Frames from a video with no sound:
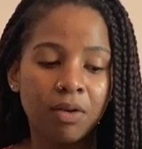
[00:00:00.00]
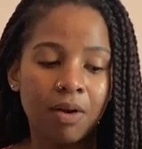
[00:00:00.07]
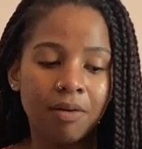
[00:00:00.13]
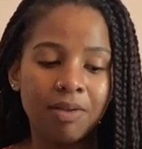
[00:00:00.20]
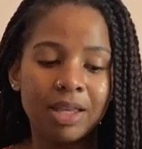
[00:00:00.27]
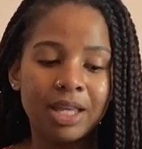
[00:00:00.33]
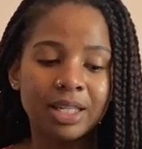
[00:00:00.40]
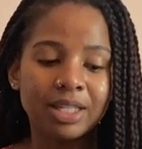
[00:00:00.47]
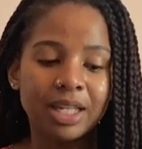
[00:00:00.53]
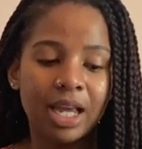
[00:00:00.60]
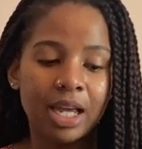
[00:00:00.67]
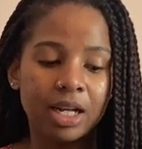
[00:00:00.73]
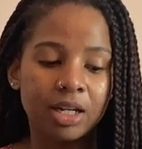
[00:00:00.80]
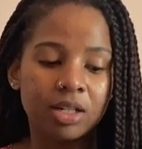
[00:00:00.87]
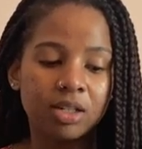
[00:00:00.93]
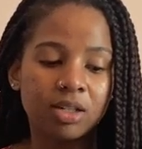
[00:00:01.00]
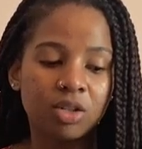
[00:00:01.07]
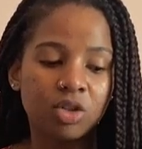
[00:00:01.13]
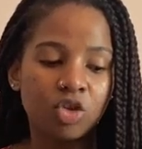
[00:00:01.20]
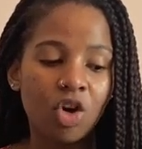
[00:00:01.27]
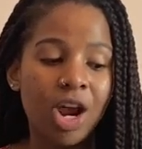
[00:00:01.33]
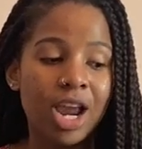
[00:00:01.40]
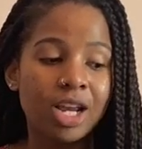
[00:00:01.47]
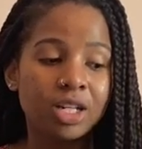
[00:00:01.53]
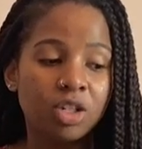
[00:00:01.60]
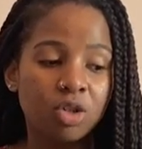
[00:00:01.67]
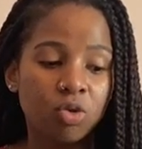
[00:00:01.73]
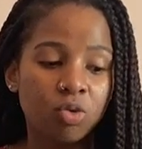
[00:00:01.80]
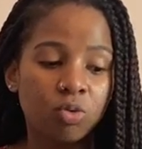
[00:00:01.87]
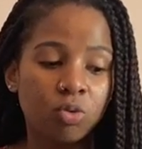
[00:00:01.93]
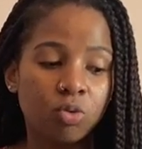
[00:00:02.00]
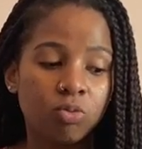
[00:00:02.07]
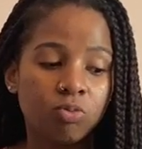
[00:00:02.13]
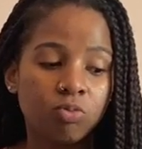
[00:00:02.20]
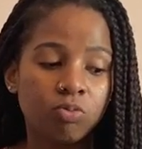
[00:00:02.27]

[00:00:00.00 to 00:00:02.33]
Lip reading: of this and trying to